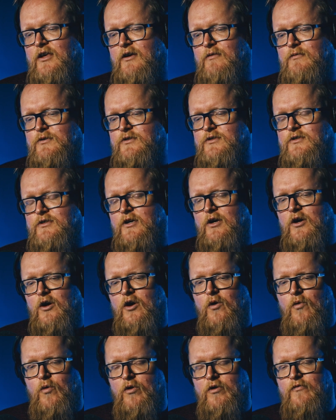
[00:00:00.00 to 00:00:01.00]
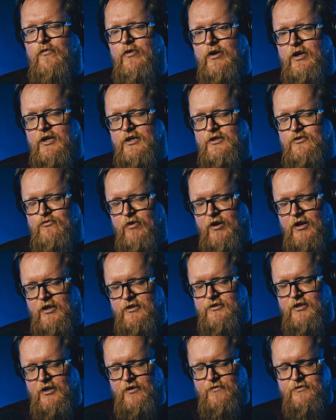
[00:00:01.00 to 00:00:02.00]
I think it was one of Vicky's
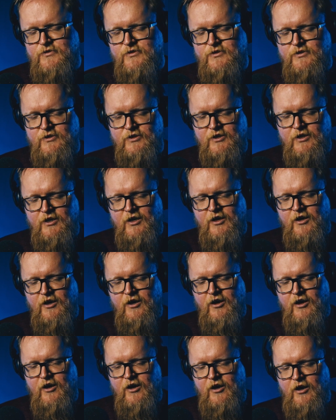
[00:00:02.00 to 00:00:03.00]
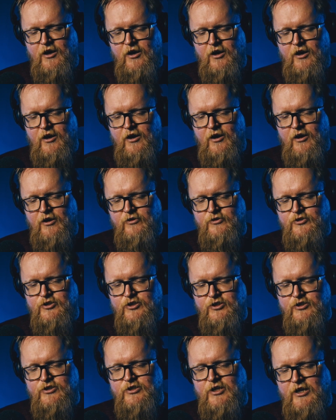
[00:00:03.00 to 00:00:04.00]
relatives,
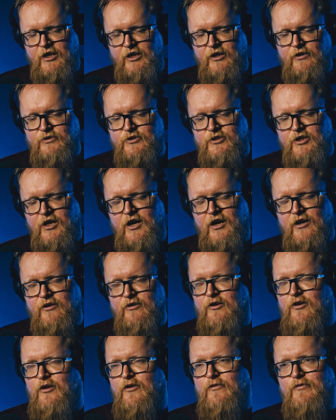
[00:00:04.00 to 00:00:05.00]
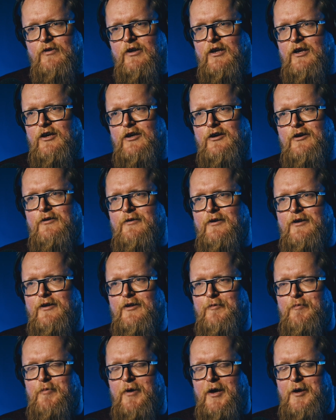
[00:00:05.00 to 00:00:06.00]
she just had a little child, lovely cute
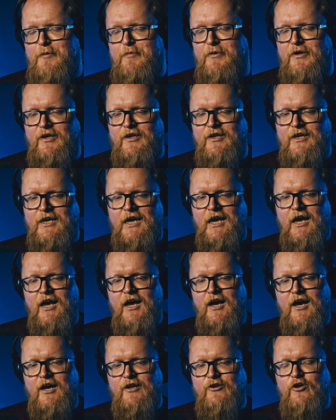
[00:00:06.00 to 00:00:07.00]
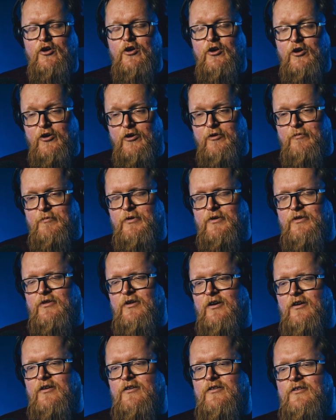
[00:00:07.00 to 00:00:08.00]
little baby, and her
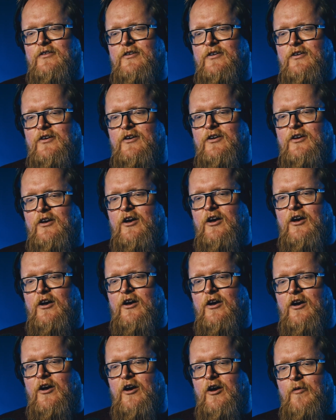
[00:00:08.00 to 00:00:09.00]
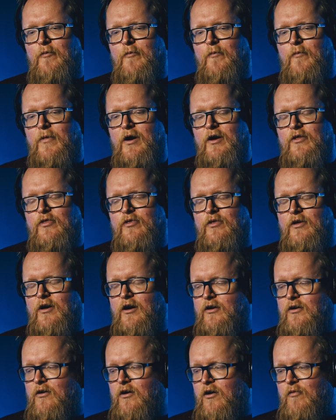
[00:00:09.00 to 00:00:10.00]
mother, I
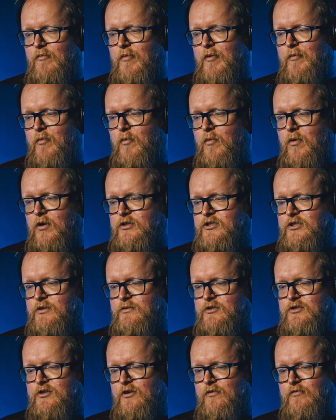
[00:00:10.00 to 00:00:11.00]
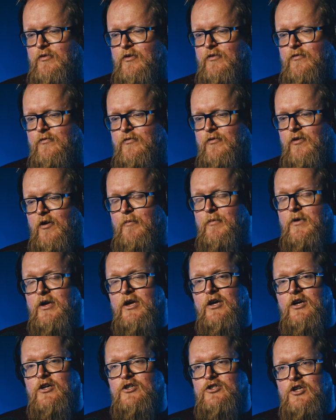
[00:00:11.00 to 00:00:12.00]
can't remember what she was suffering from,
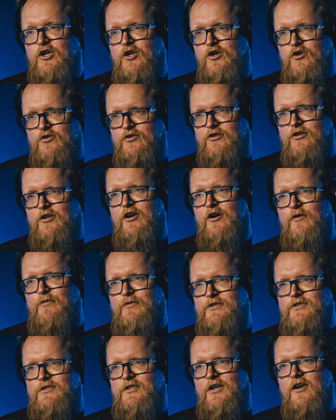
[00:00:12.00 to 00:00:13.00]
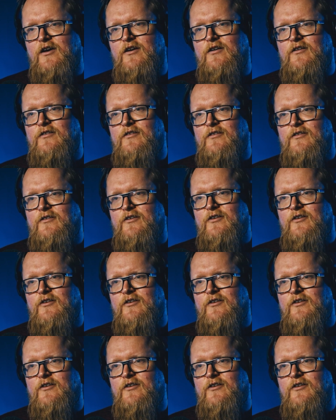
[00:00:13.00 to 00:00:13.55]
she couldn't go and see her.